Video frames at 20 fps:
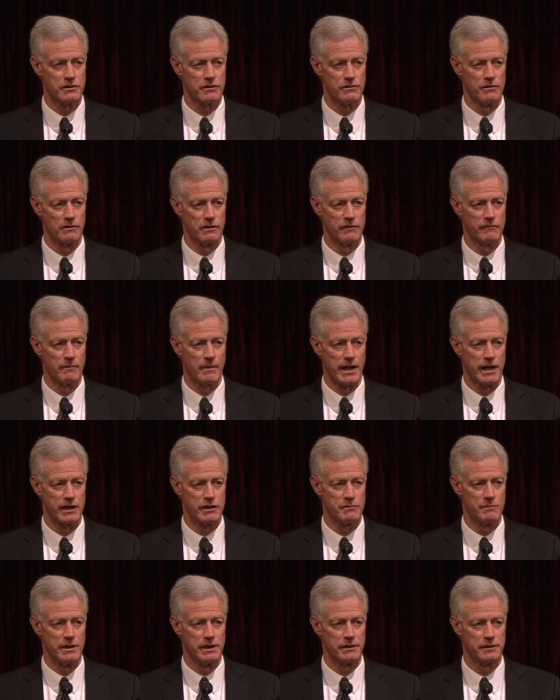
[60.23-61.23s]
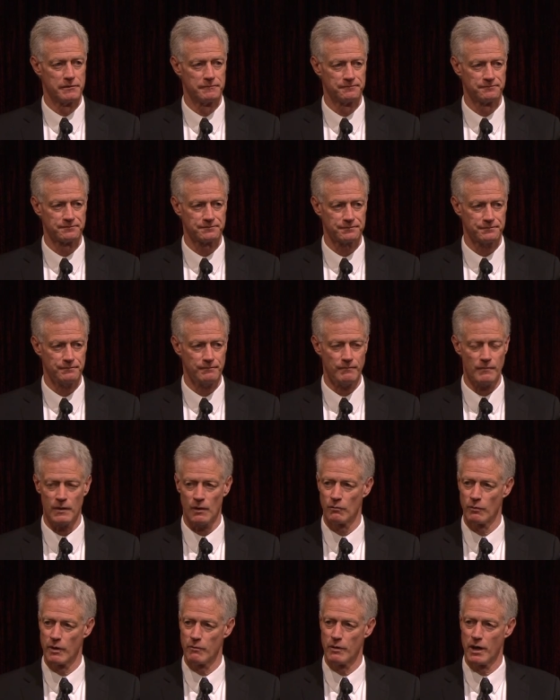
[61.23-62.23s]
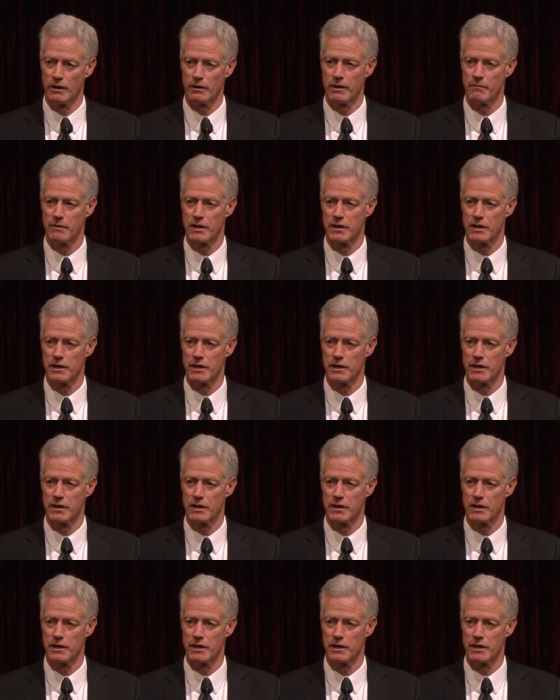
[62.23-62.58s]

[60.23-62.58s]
School of Management. We welcome